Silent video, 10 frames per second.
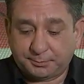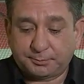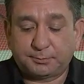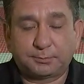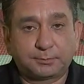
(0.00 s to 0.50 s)
I
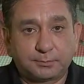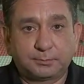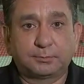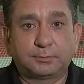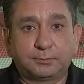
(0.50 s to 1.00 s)
mean, they were
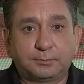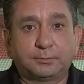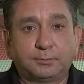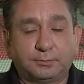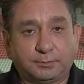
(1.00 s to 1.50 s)
they were
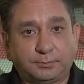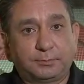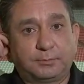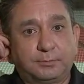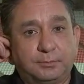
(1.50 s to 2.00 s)
right
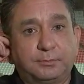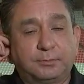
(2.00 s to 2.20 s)
there.